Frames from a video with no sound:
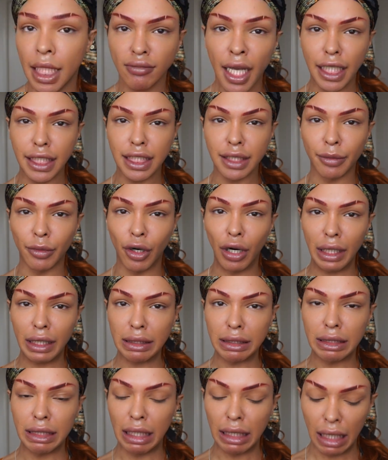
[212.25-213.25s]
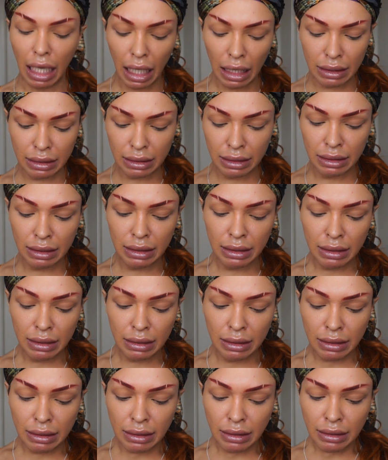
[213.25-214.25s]
Need some more concealer.
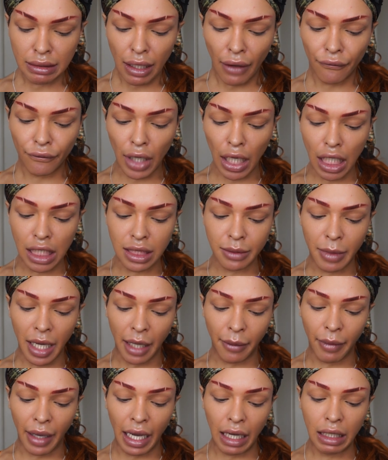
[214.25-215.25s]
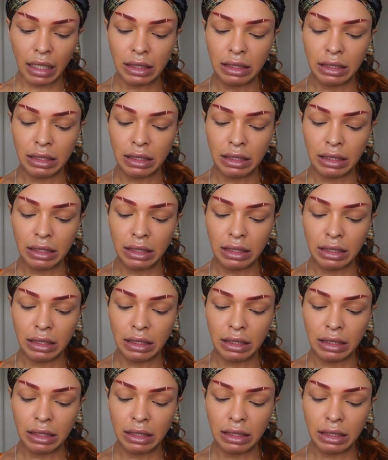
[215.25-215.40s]
Fuck is my MAC